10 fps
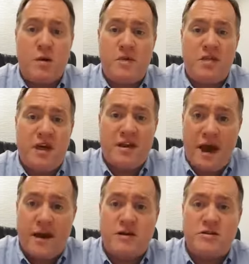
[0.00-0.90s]
up at that
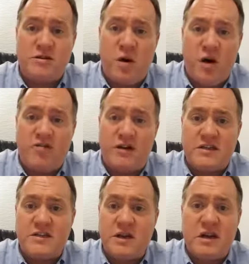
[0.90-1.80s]
doctor's
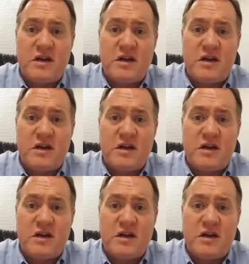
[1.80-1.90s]
office